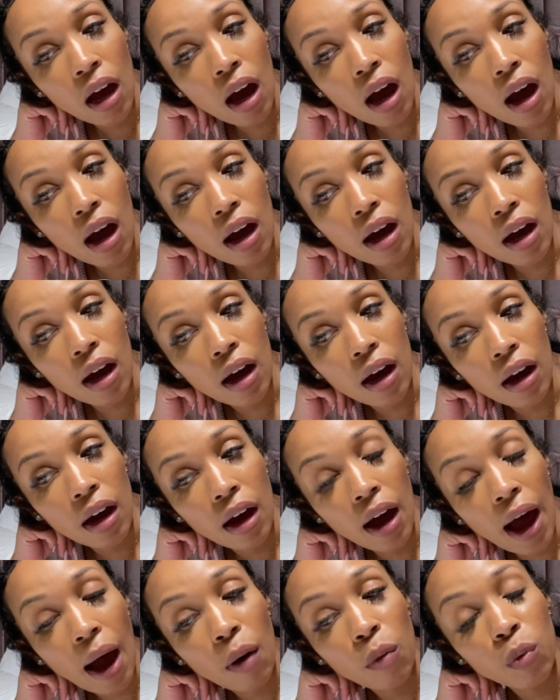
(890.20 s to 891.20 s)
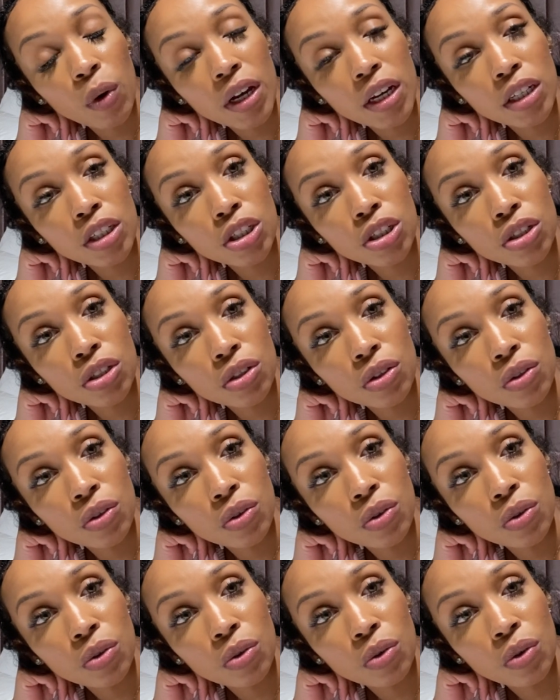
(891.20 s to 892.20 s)
I went
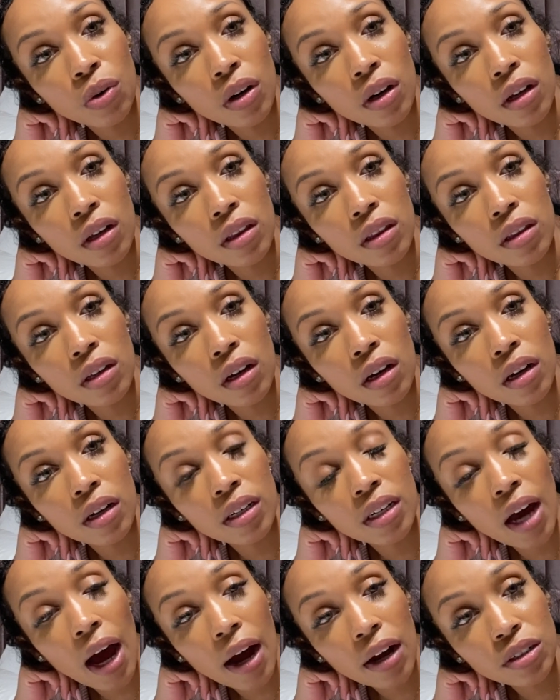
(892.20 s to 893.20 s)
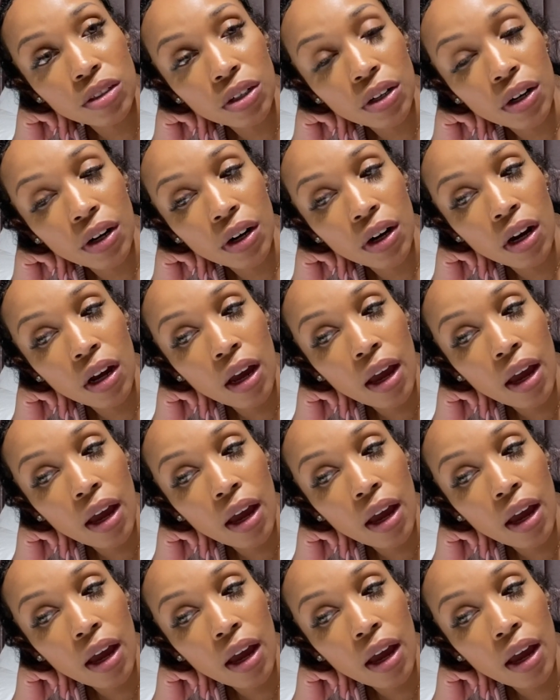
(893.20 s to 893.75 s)
to the doctor